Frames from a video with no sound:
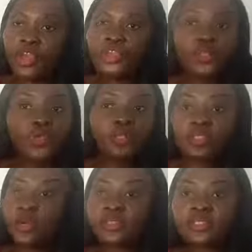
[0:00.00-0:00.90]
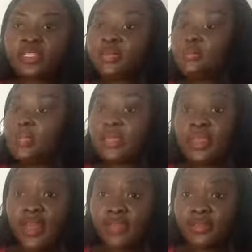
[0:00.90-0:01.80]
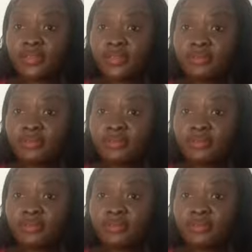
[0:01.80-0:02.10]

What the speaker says: you will not sleep at night.